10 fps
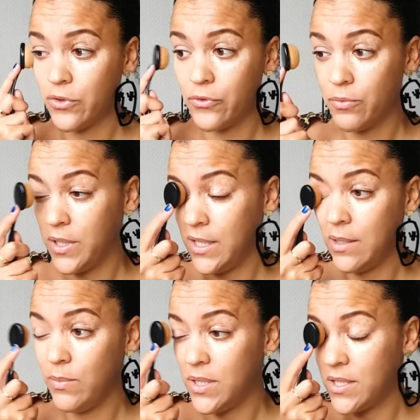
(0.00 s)
were from
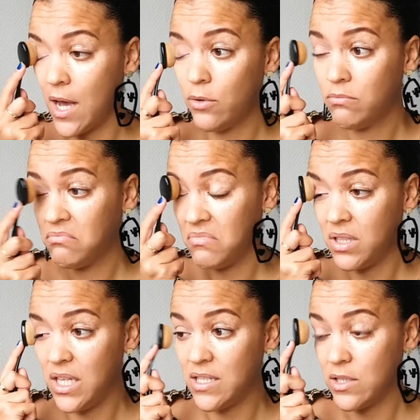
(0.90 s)
Guinea-Bissau,
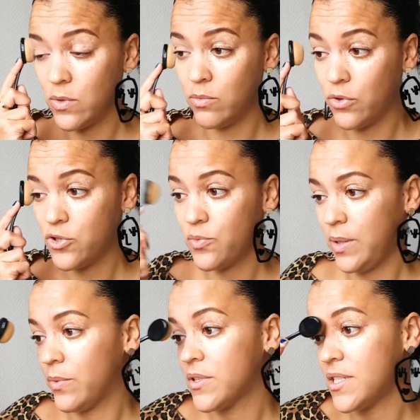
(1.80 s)
at least that's what most
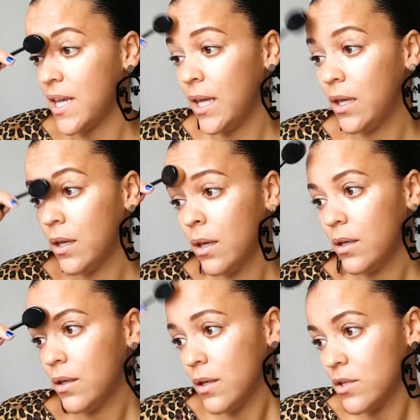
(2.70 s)
people say,
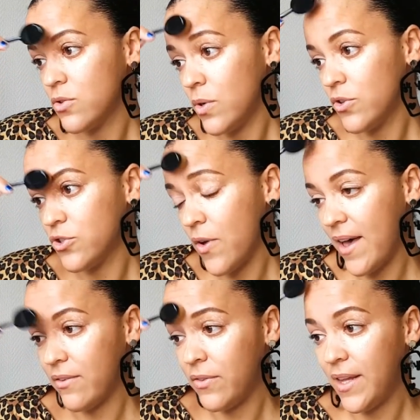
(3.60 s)
so also
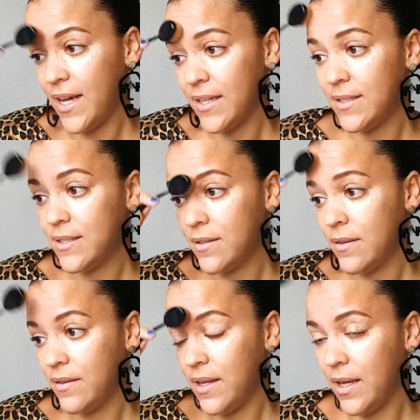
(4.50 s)
have that.
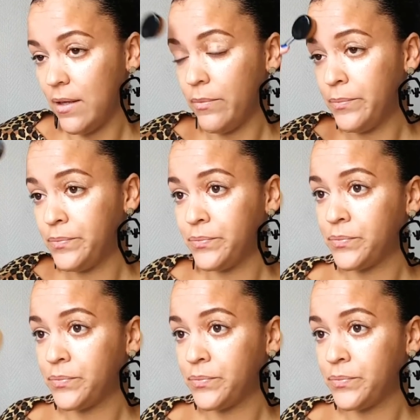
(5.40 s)
Then